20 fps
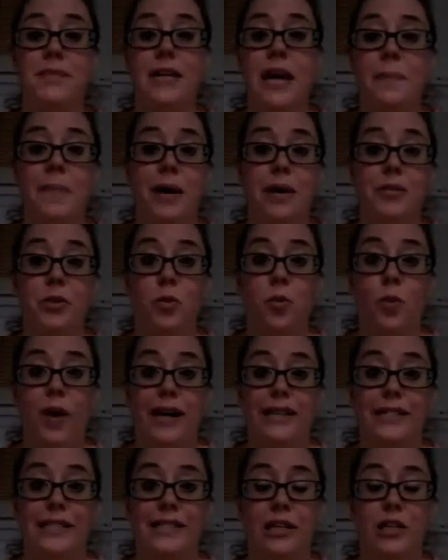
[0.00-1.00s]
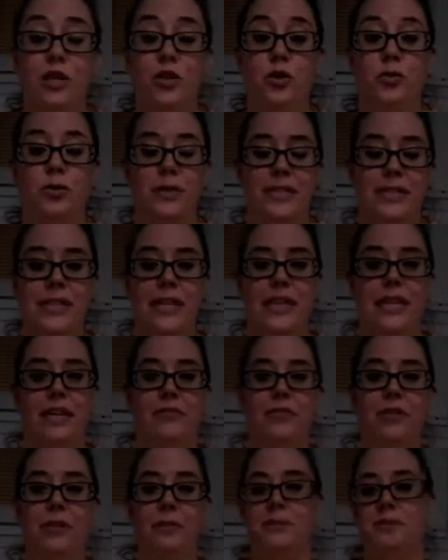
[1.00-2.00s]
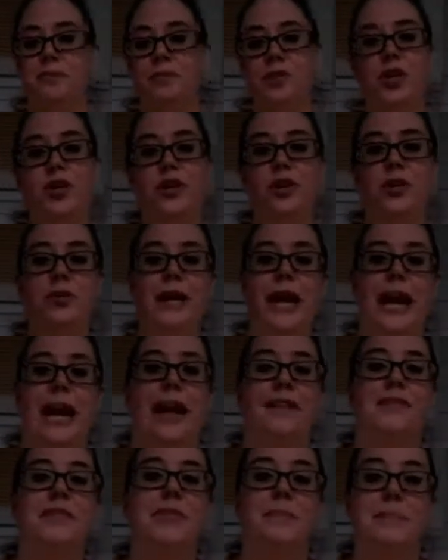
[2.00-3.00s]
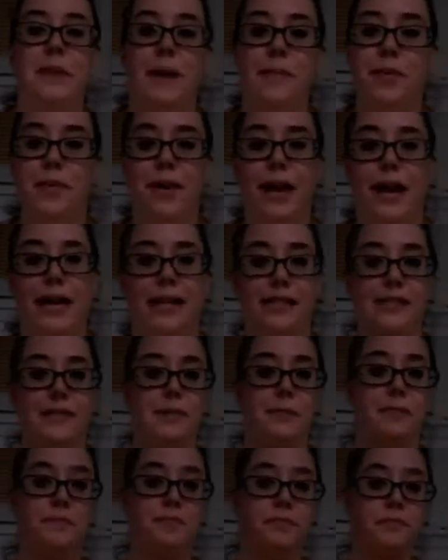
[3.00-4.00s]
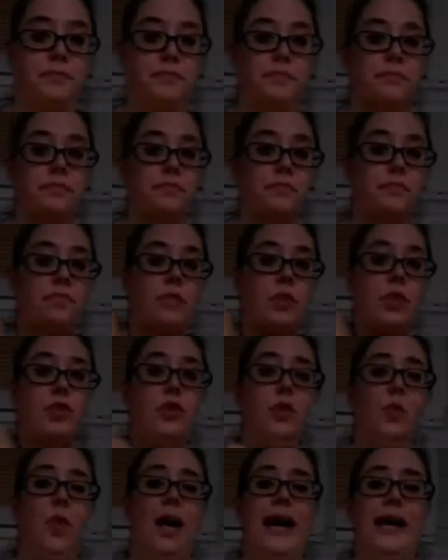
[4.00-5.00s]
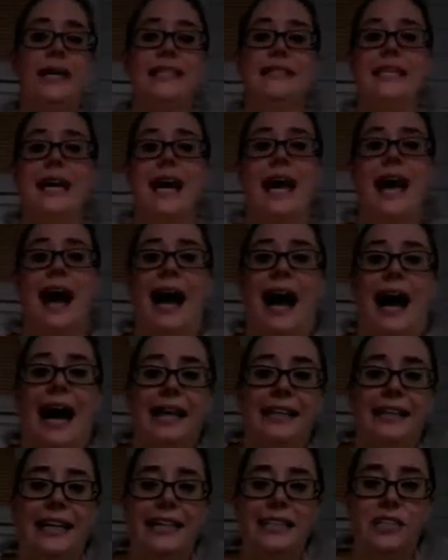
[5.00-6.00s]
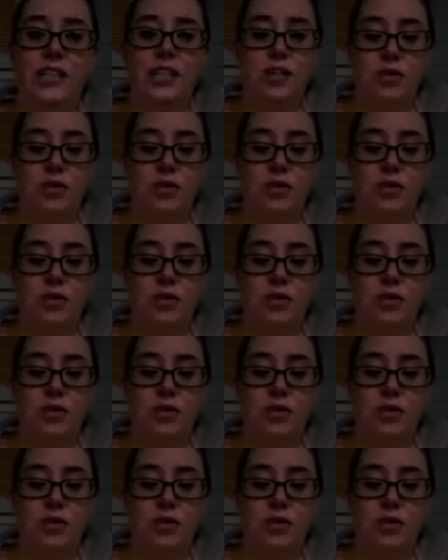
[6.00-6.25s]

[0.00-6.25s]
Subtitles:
about the wines that you received. You don't have to memorize the wines. I like to